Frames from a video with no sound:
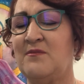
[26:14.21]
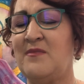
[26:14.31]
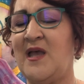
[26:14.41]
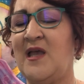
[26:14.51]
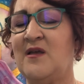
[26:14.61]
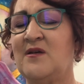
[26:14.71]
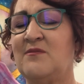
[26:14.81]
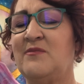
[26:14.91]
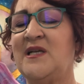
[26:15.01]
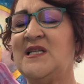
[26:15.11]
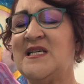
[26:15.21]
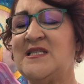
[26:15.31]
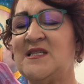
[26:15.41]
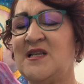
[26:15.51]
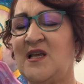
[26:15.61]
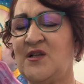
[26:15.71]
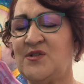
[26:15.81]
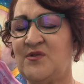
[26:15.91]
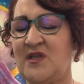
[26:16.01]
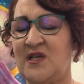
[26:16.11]
may be listening
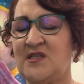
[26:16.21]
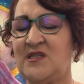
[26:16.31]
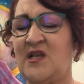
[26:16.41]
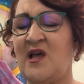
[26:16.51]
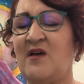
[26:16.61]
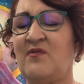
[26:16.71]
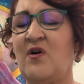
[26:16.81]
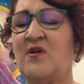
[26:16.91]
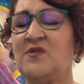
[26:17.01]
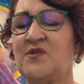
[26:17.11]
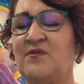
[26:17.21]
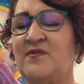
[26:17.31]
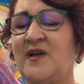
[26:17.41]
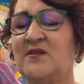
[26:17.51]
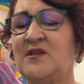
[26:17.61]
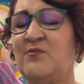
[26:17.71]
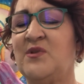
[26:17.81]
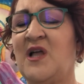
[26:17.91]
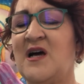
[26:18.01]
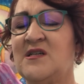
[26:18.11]
to this and have also felt
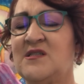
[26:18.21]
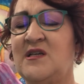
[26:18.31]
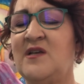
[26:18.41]
deep loss,